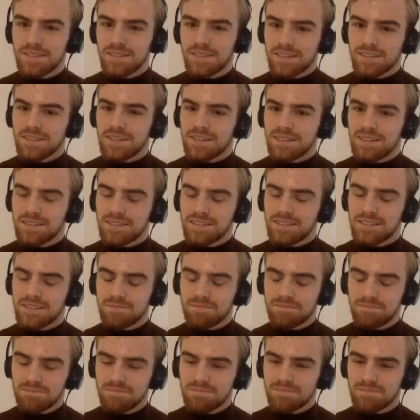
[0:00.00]
that's
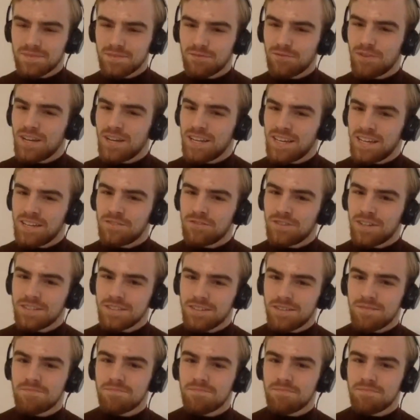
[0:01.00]
a really
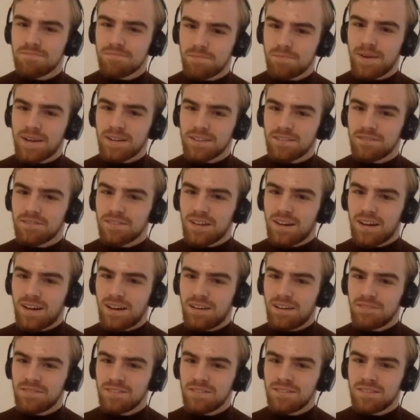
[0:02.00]
interesting perspective to
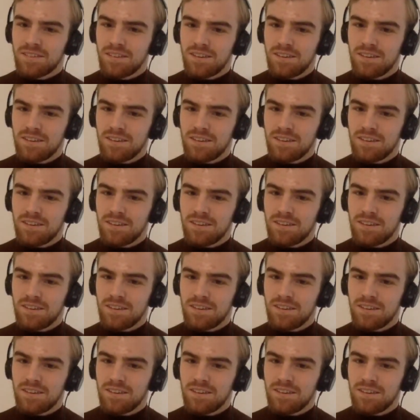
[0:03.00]
have, and